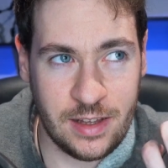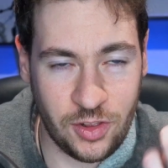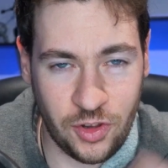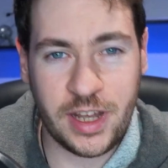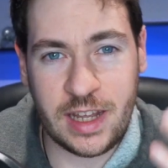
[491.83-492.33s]

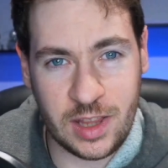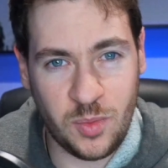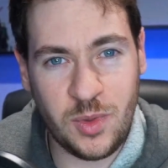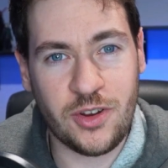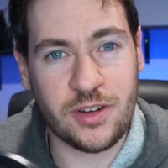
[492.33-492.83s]
looking in
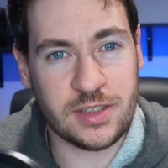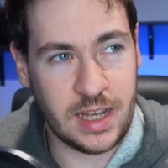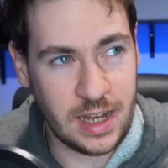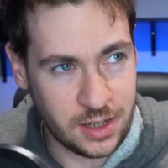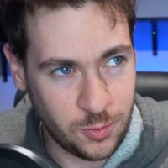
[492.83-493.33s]
the mirror
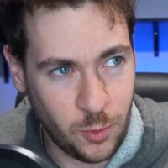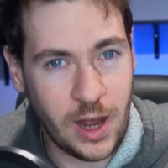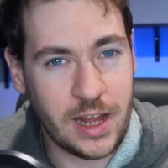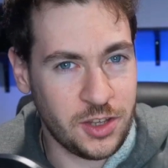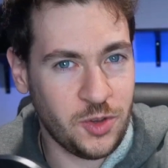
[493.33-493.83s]
saying,
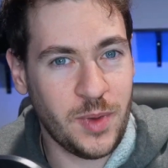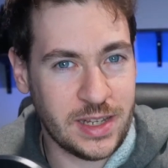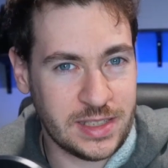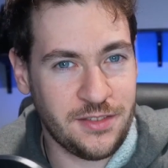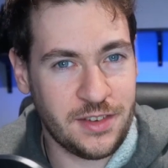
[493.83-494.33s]
Why do you
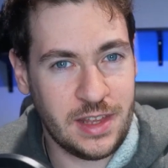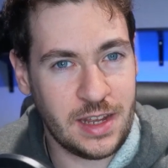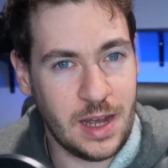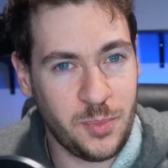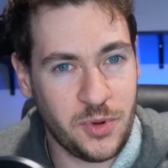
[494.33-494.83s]
mess
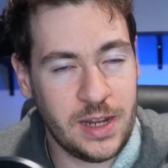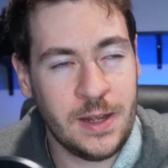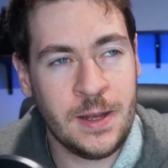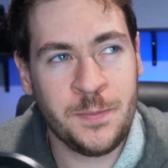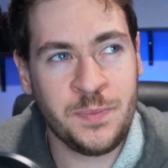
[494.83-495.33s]
everything up? Right?
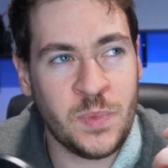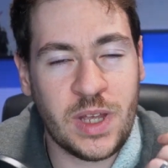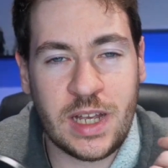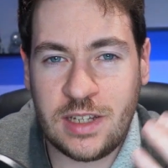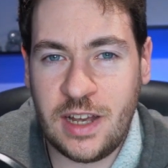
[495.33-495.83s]

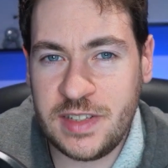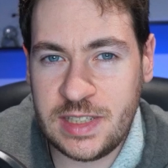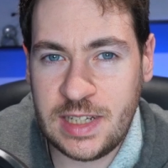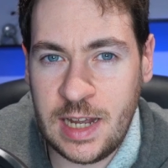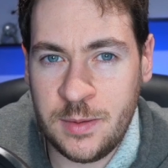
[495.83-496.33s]
Because
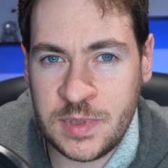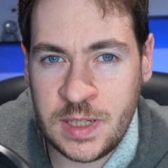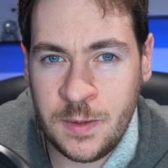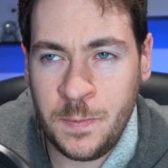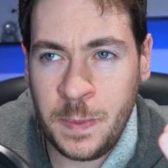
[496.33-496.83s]

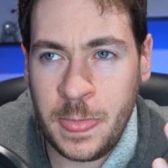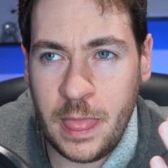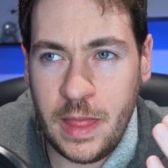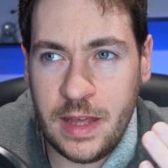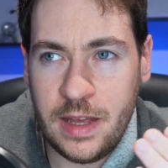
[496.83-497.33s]
oftentimes
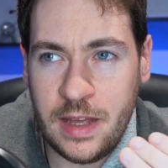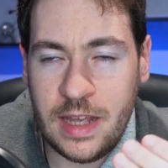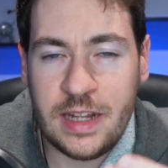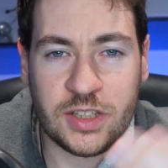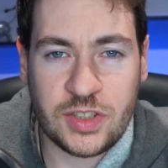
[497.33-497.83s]

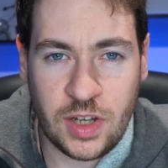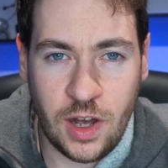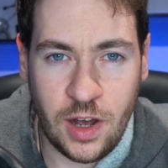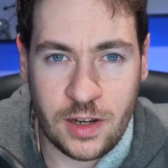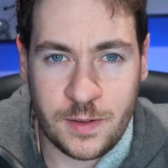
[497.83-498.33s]
in a
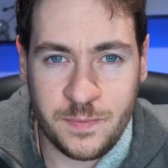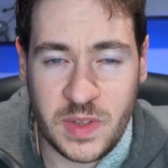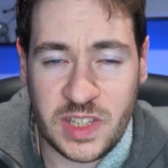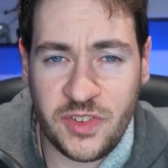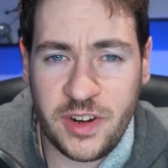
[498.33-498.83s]
song,
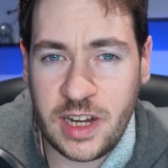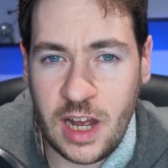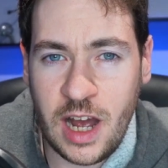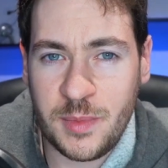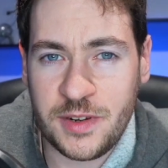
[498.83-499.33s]
it's very
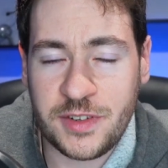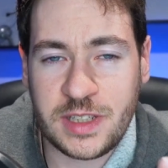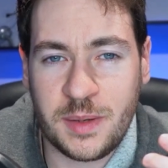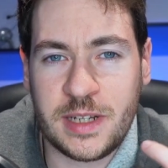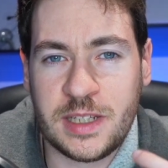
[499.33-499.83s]
common for
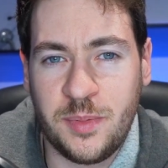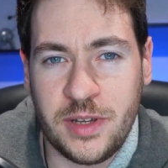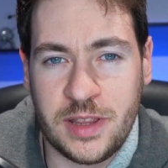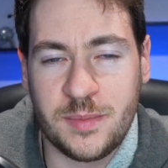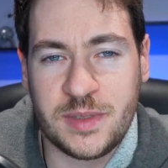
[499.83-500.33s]
somebody to
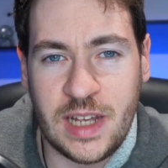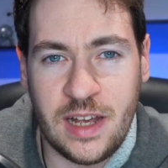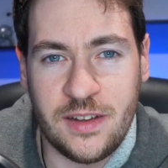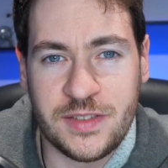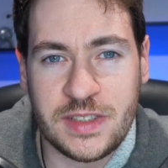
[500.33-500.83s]
put
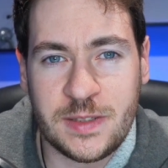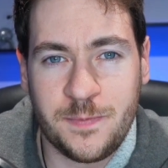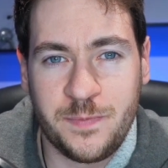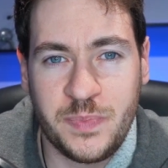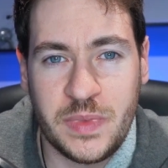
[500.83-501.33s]
themselves
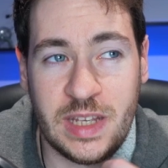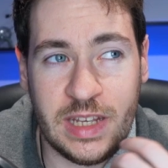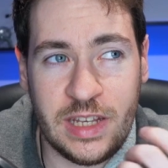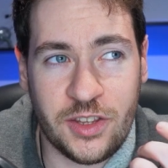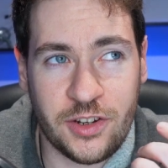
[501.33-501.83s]

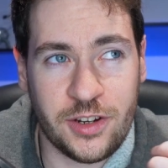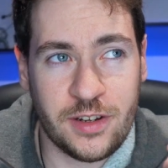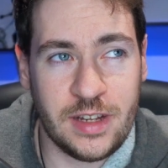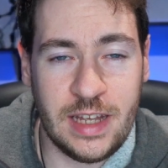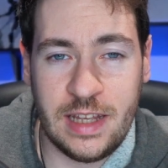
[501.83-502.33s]

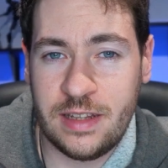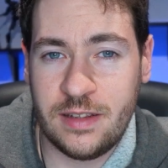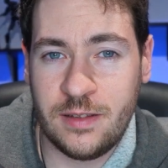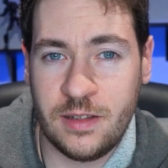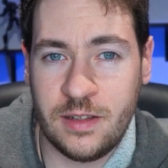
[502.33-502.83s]
either
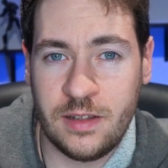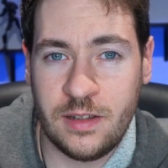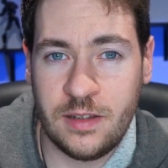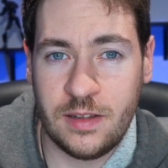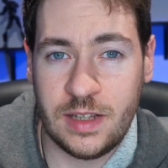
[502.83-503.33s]
in
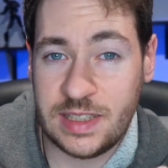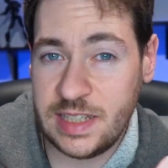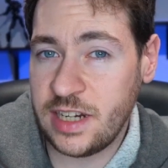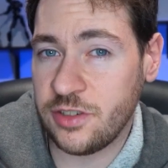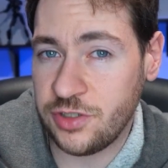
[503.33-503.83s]
the
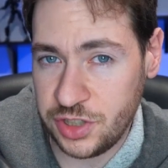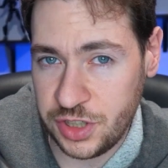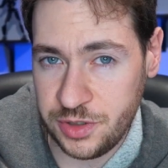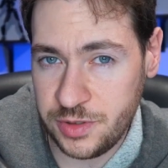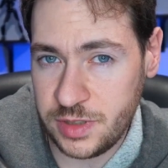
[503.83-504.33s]
singer's
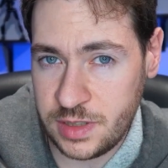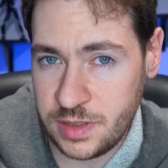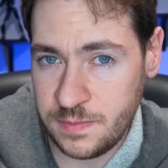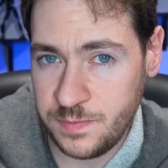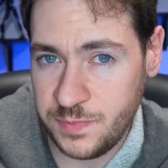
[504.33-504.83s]

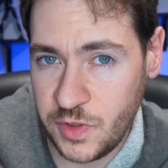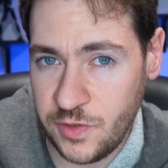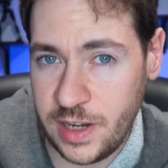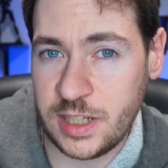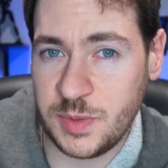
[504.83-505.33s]
shoes
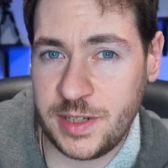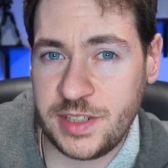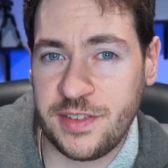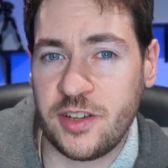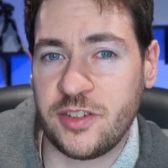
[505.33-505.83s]
right?
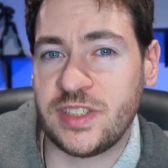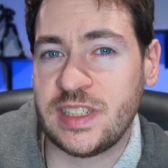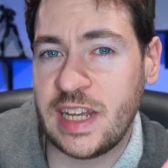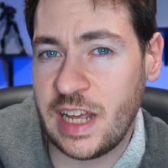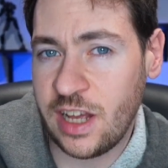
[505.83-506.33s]
Especially if they're
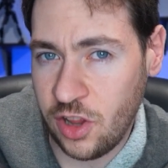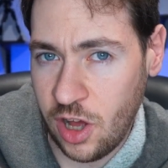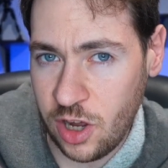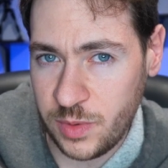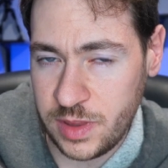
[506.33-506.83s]
singing
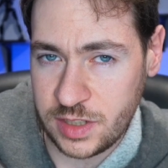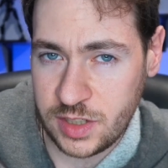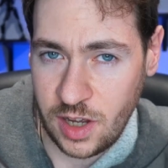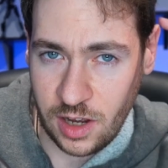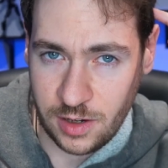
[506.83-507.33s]
along with the
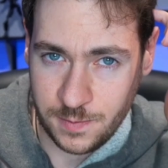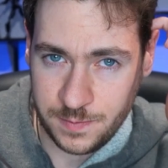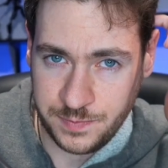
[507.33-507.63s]
song,